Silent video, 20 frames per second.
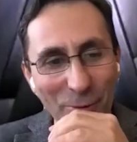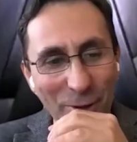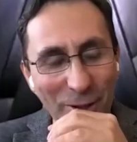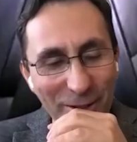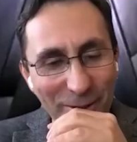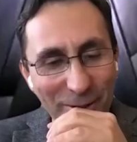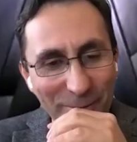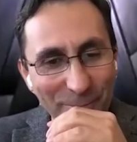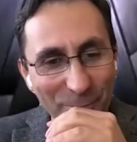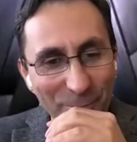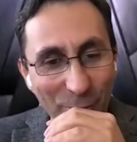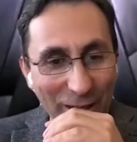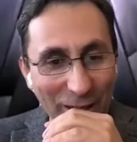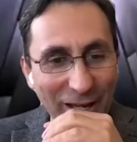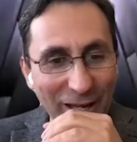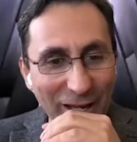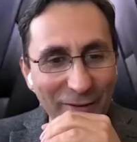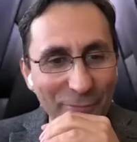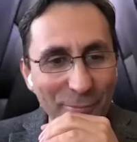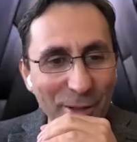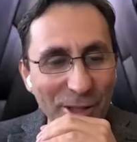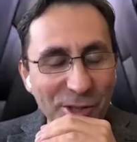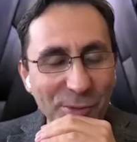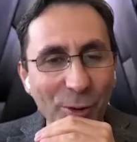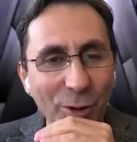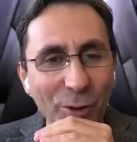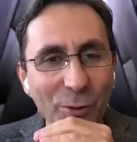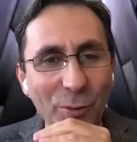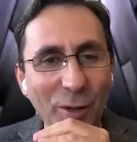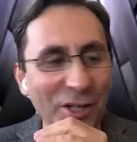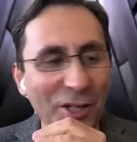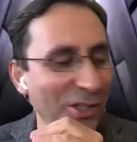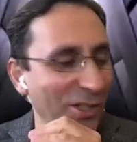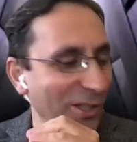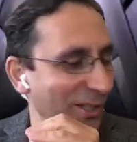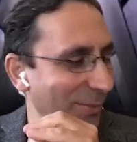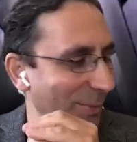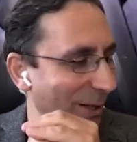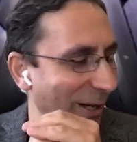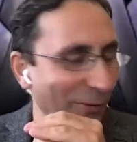will. Well, I have much more
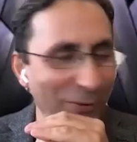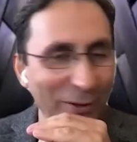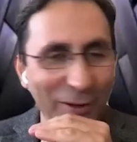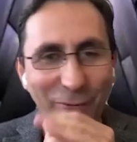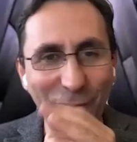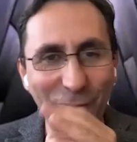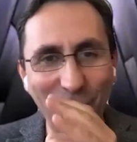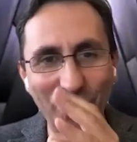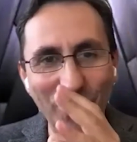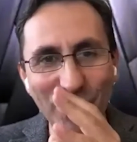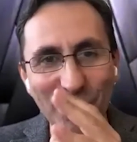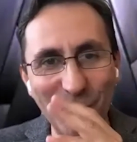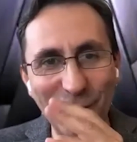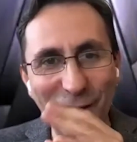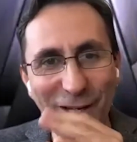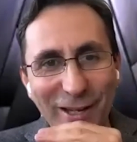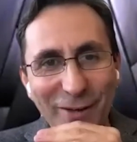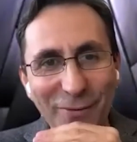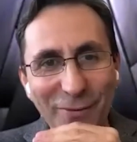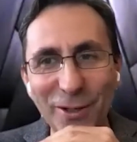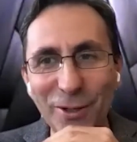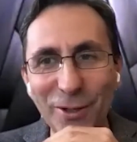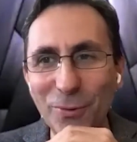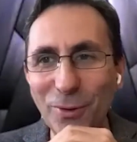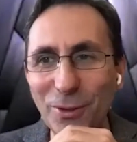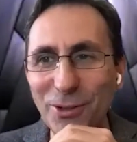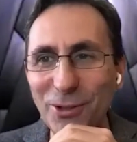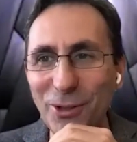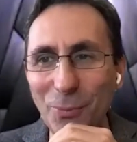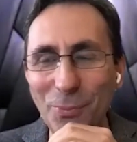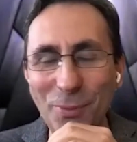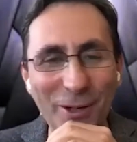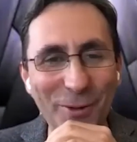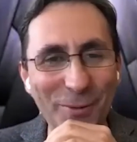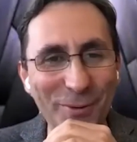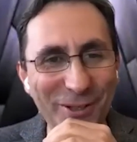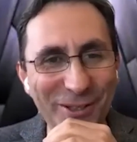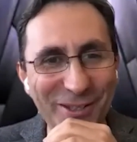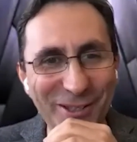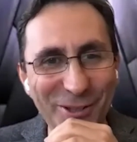questions, but I think for today, I think we'll stop here
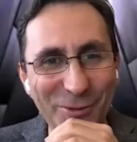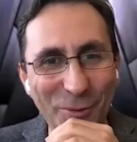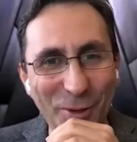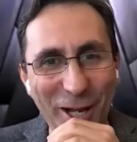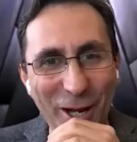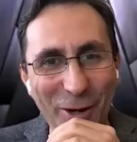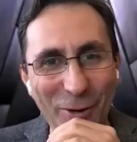because it's 1